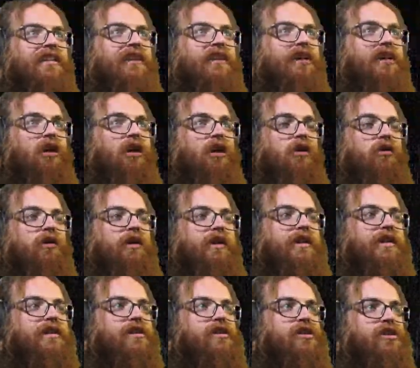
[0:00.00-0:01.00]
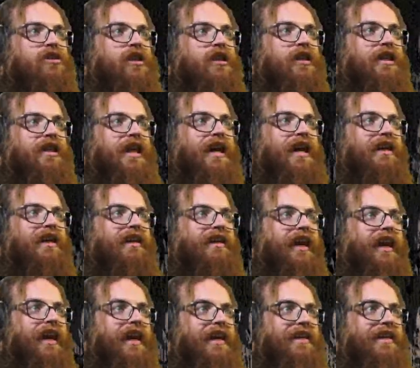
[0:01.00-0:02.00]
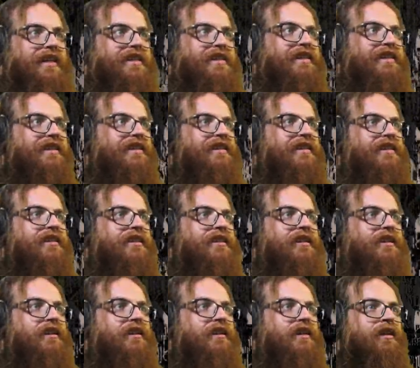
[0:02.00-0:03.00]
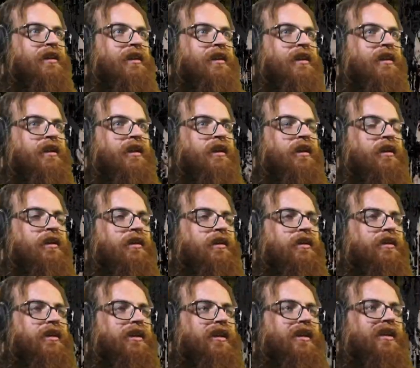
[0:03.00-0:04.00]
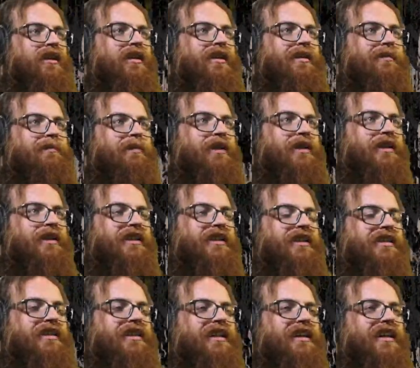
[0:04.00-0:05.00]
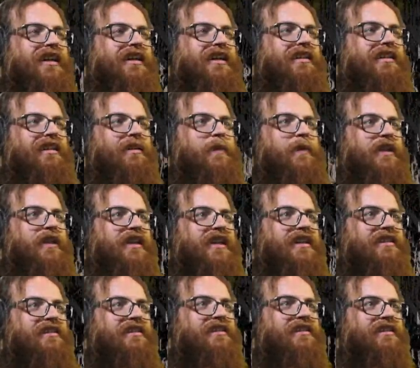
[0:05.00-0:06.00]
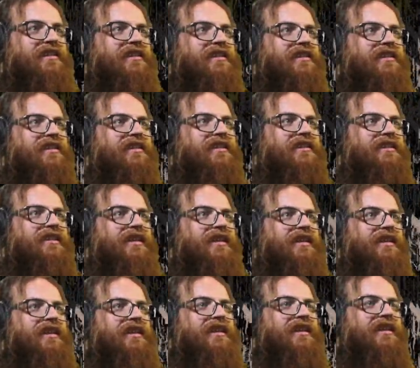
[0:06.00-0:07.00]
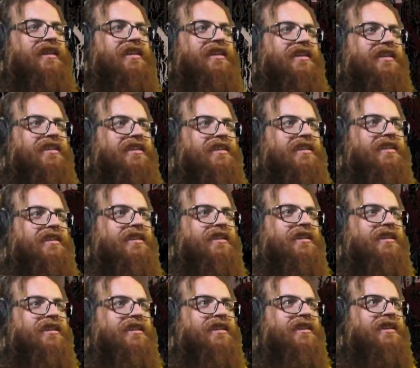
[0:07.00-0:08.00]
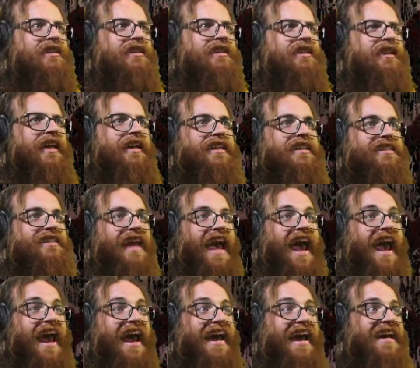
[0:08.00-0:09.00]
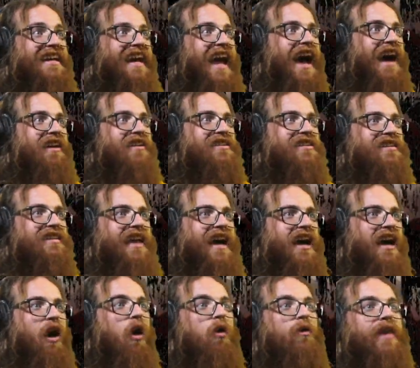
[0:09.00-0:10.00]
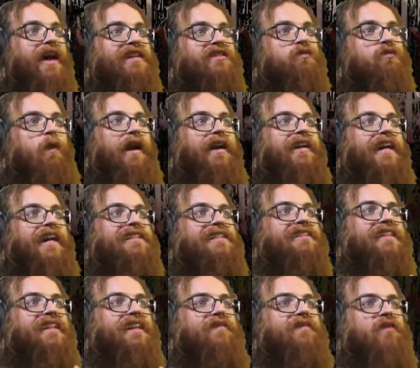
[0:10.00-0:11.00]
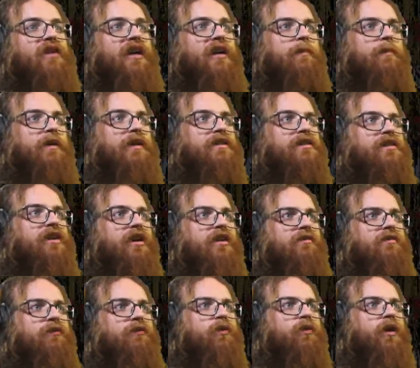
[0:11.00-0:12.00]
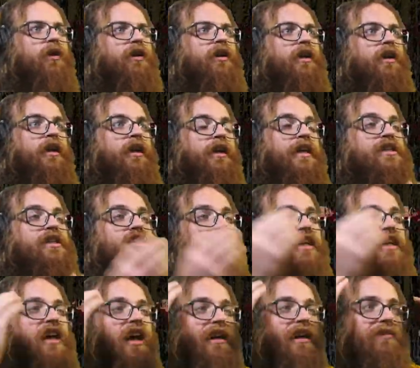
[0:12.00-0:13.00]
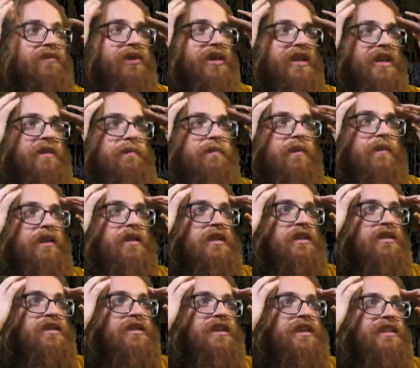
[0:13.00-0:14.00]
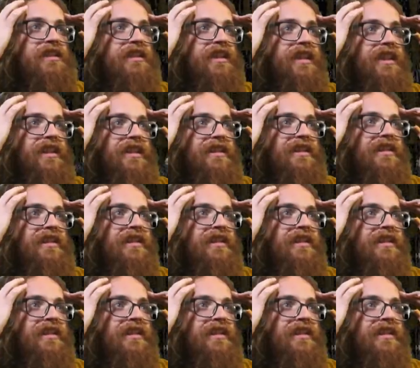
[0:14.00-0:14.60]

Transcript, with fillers: Holy shit, it had a cannon! Nah, bruh, nah, let me guess. Nah. And his hand? How did that? Oh, that's why he has to give it up. It's done for. And she covered him. She's done.